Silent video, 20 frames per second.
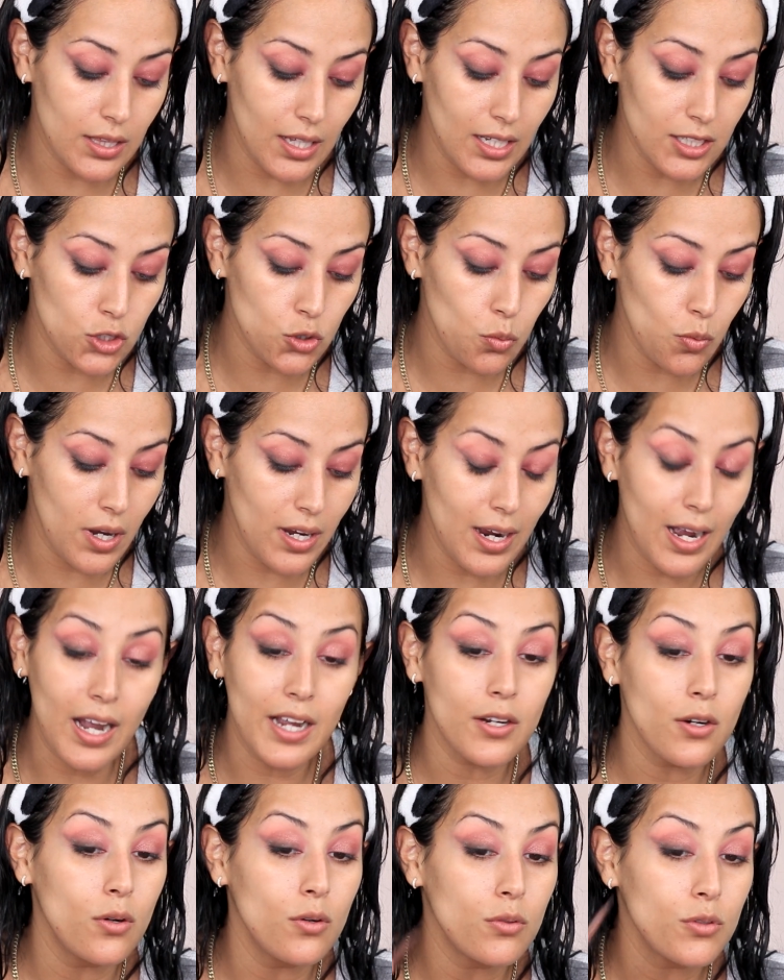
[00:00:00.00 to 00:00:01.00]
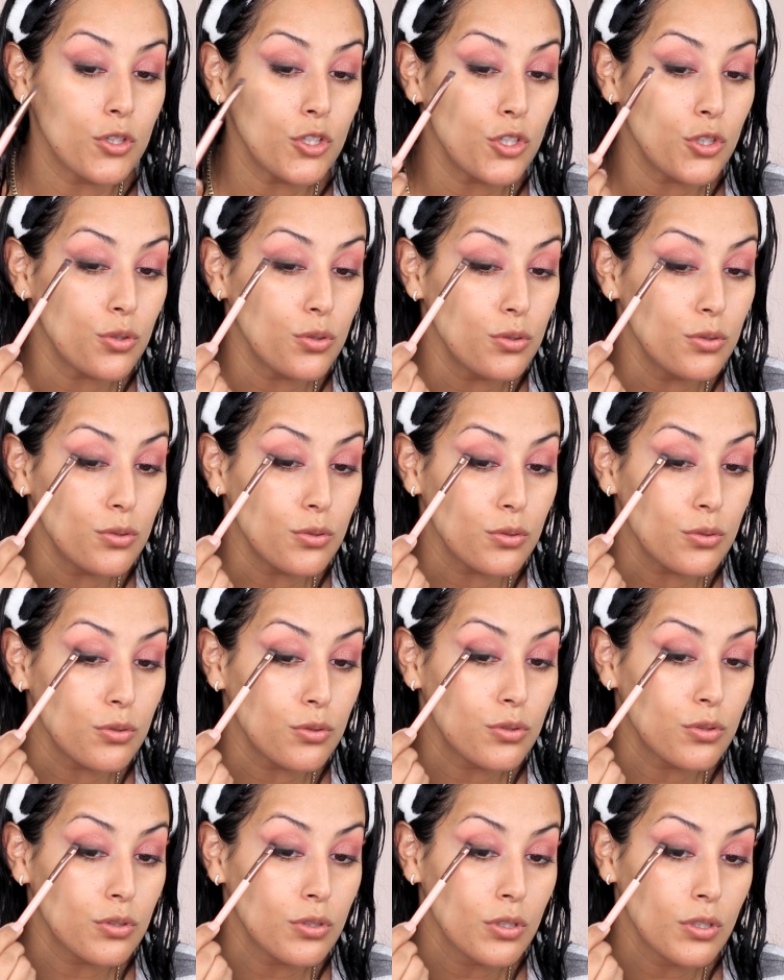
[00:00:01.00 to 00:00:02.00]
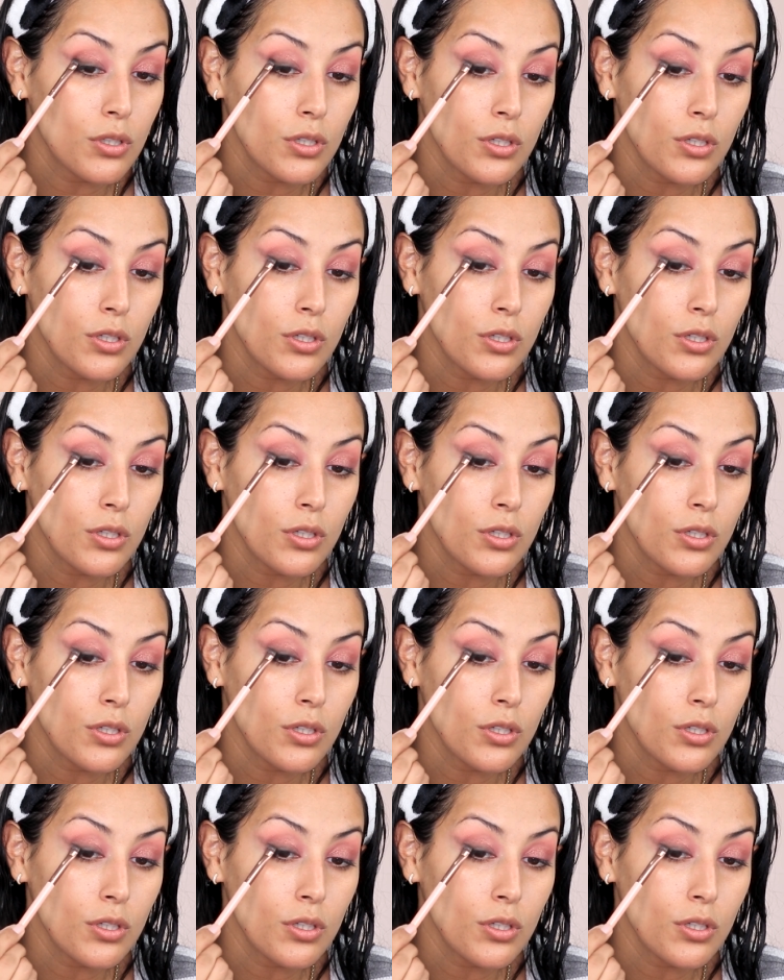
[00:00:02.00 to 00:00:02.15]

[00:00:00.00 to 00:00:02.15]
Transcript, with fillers: That's why I don't use